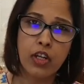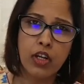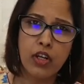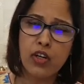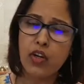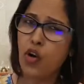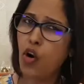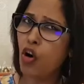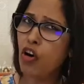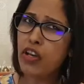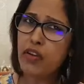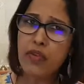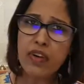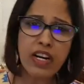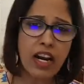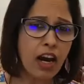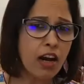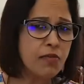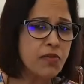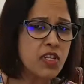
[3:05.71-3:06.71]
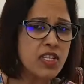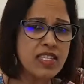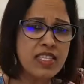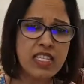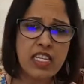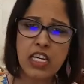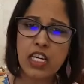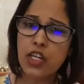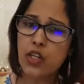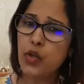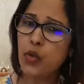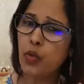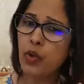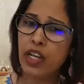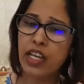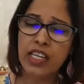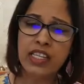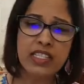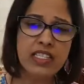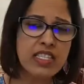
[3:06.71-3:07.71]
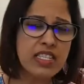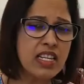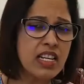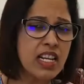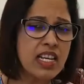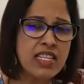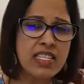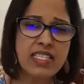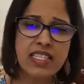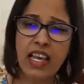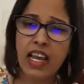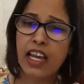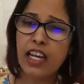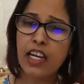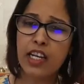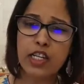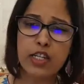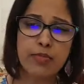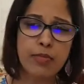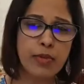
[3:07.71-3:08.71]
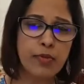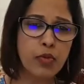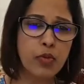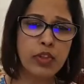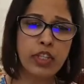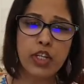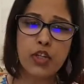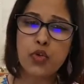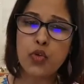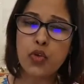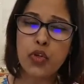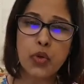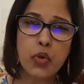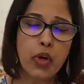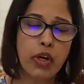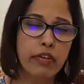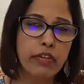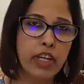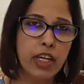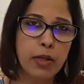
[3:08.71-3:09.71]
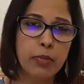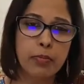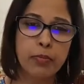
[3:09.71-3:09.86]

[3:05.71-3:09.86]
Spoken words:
Not even after seeing you laying still and silent before they took you away.